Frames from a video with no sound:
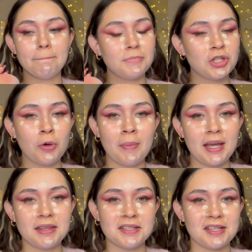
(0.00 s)
Don't
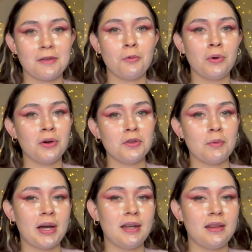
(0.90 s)
make this a
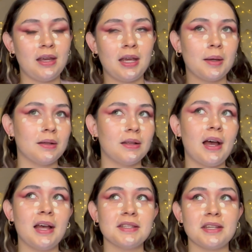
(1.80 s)
worldwide thing
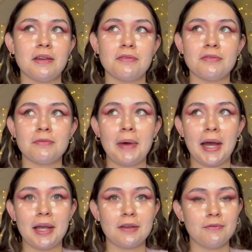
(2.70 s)
as if
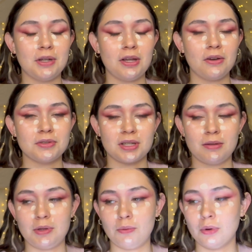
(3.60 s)
my video is going to
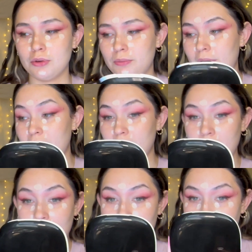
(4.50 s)
be worldwide.
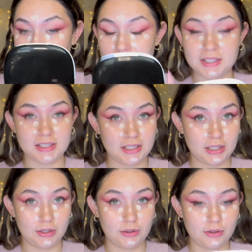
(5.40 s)
But
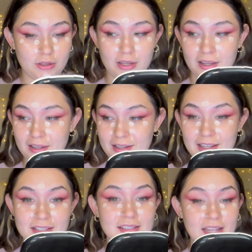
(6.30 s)
still,
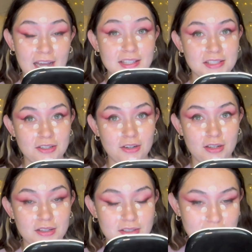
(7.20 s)
it's that
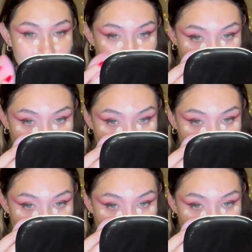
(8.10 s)
serious.